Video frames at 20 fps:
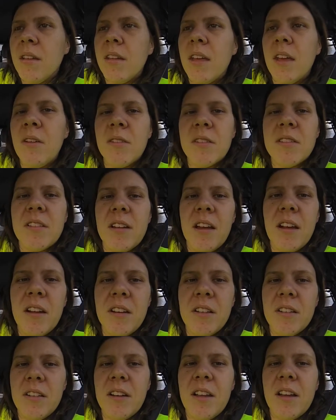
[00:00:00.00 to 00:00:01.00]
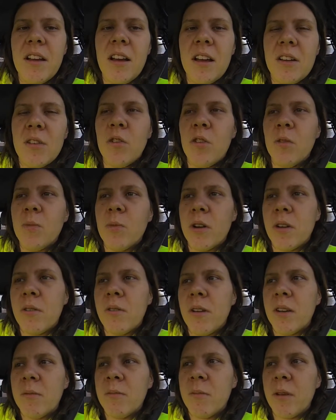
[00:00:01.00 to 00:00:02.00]
He was tired and he got cold pretty
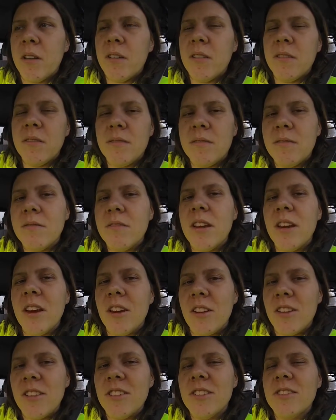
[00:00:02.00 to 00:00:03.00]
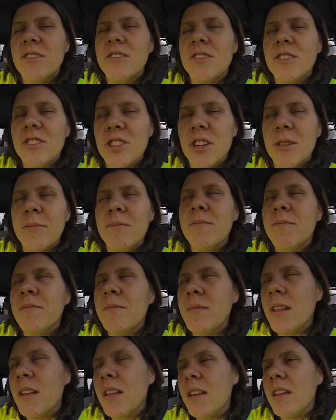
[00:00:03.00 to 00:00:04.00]
quick, but he did good job.
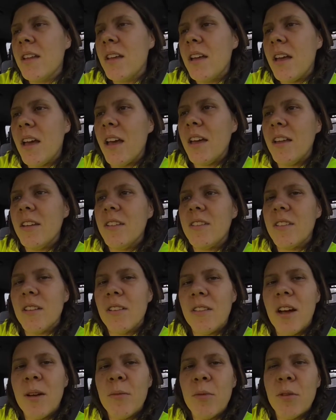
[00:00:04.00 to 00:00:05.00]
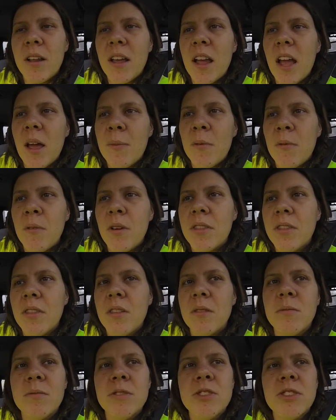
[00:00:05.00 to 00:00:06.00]
And so I'm pretty happy with
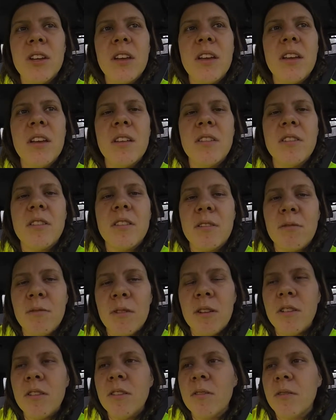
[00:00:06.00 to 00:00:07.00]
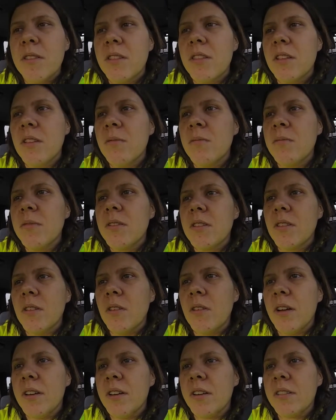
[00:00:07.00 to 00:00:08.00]
them. She is thrilled with them. So
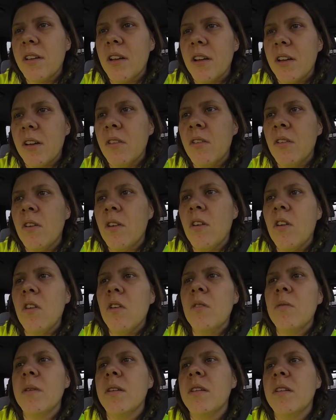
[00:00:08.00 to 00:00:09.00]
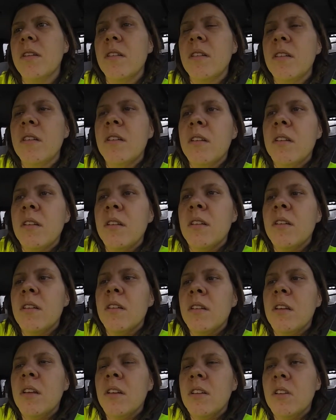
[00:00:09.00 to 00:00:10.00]
I just gotta go home and
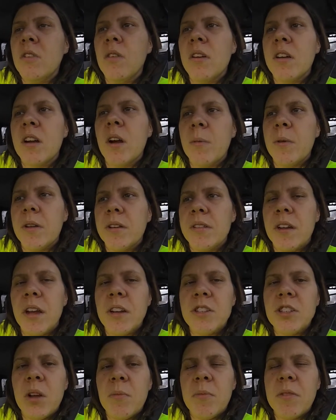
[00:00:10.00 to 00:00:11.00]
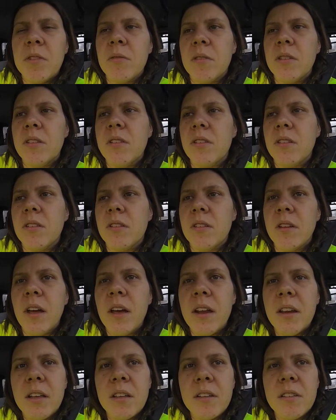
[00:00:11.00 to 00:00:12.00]
do a couple of touch-ups with the
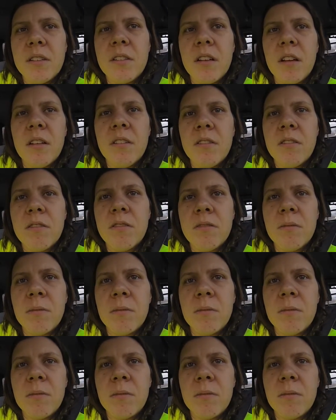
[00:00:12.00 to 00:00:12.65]
lighting and stuff.